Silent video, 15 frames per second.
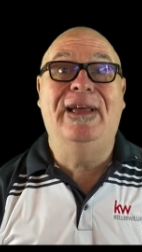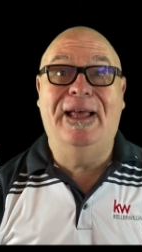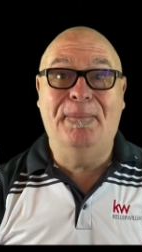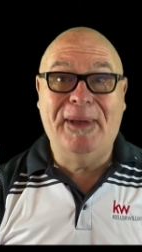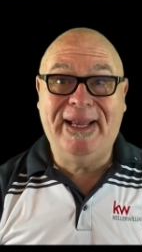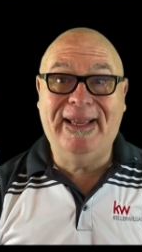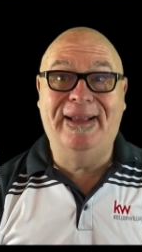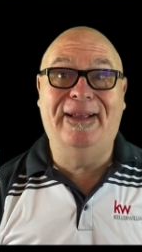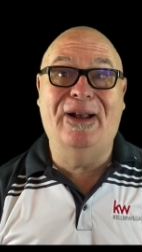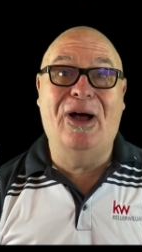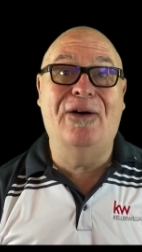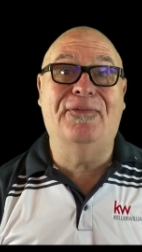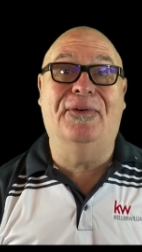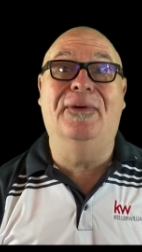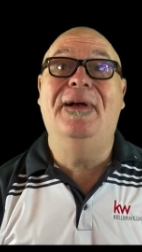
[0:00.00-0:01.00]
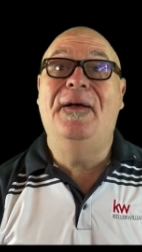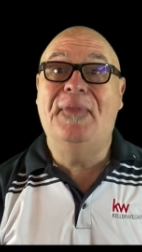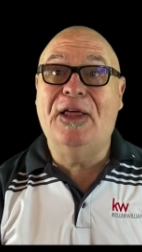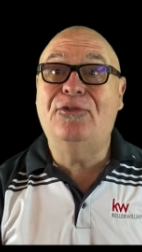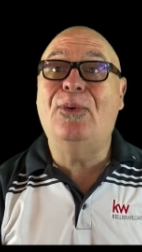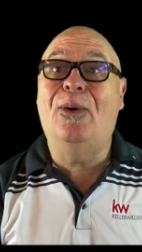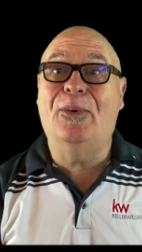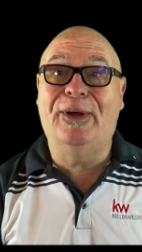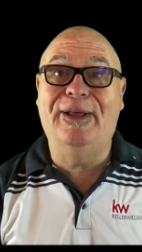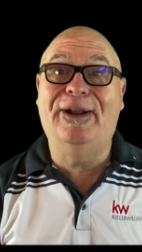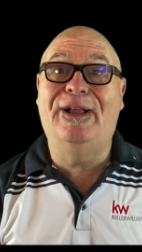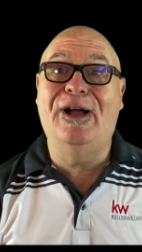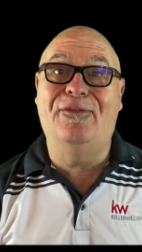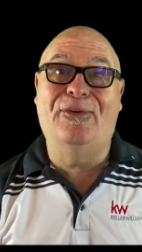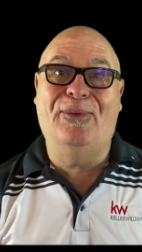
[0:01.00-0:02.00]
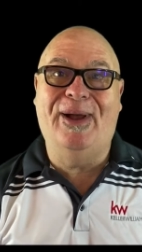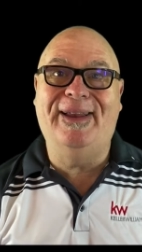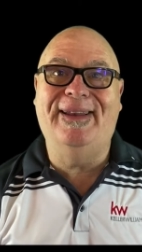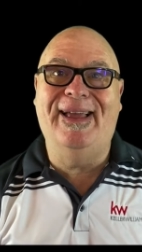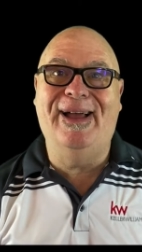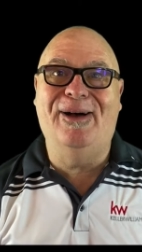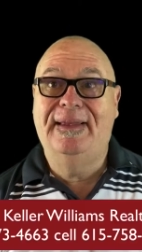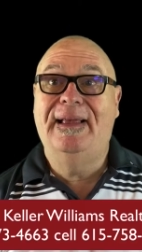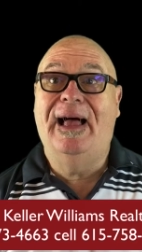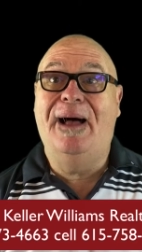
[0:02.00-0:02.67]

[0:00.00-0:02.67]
and making an offer. That's what we're going to cover right now.